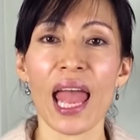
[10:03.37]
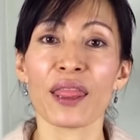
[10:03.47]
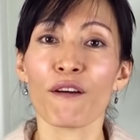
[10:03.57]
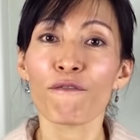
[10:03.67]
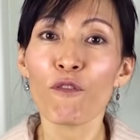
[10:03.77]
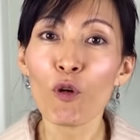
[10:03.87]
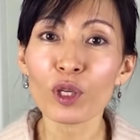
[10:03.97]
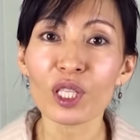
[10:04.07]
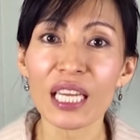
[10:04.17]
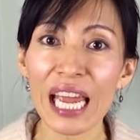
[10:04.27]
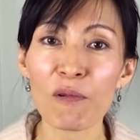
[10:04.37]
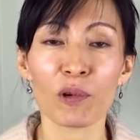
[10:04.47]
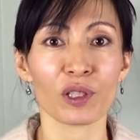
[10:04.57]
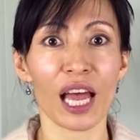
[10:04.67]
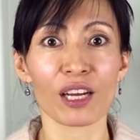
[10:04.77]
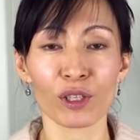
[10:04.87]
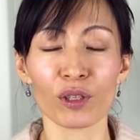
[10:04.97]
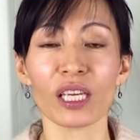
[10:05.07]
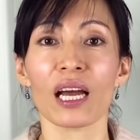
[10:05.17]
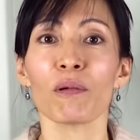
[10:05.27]
and the fourth day was
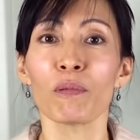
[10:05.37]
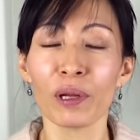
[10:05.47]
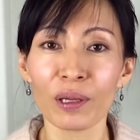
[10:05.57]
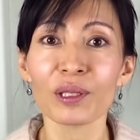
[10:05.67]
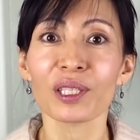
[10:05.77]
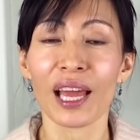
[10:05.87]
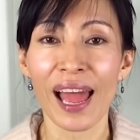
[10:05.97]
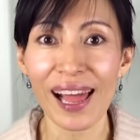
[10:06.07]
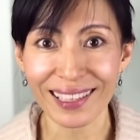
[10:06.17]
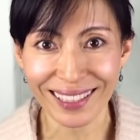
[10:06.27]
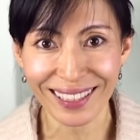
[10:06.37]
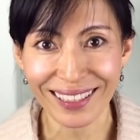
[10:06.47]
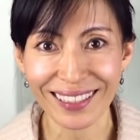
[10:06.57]
actually a real test.